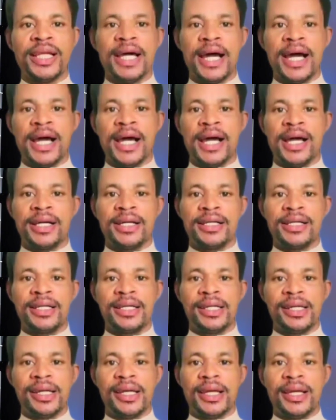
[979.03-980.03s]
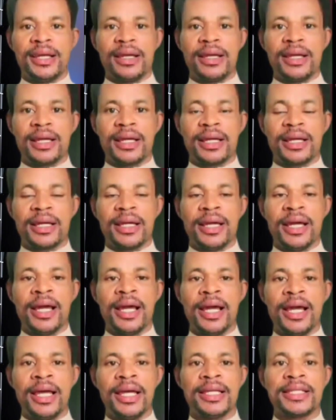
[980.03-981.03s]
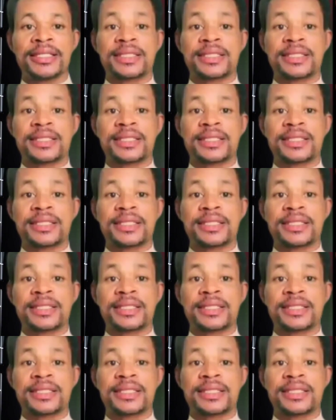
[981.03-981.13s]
is 14th on the list?